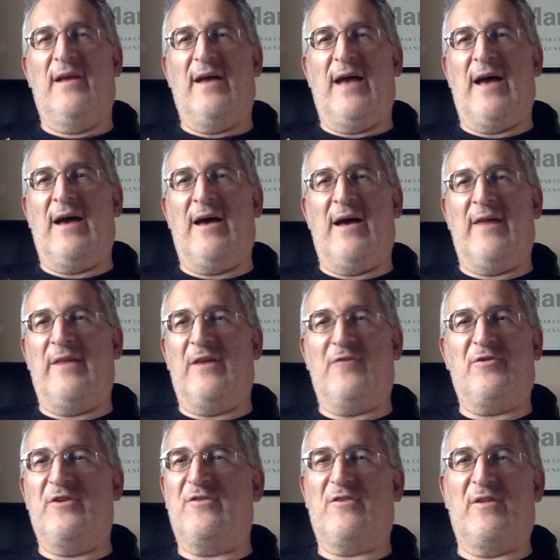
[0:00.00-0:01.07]
Uh, and the
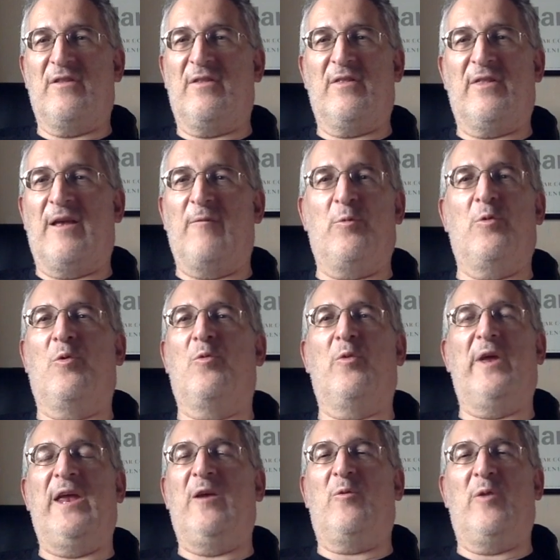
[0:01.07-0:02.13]
answer is they were
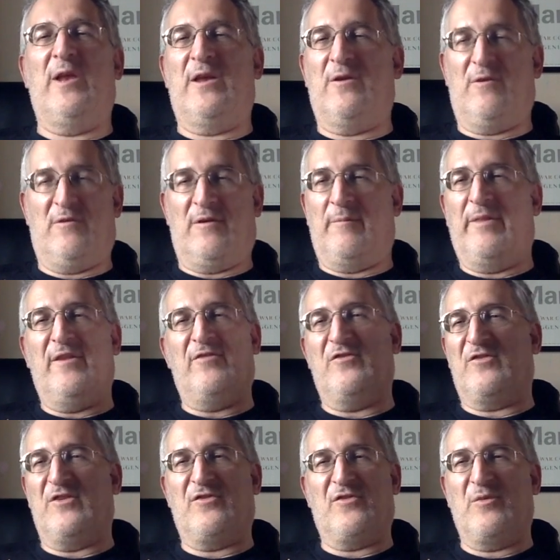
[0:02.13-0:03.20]
all equally good. I mean, this is
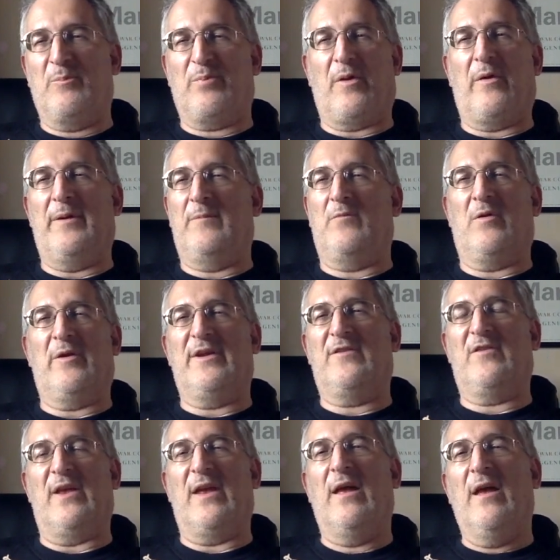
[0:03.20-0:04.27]
just sublime
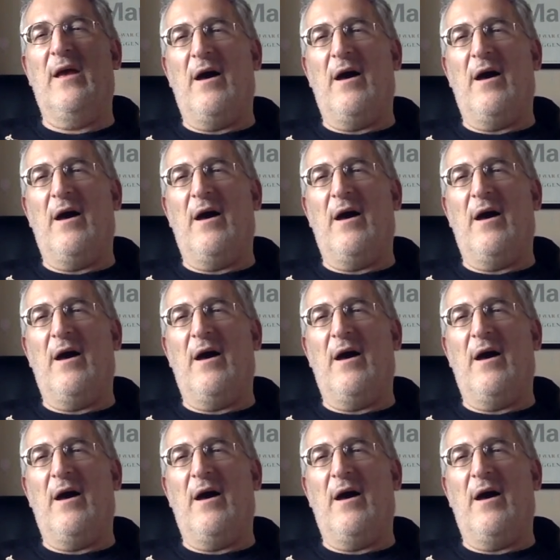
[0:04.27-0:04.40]
writing.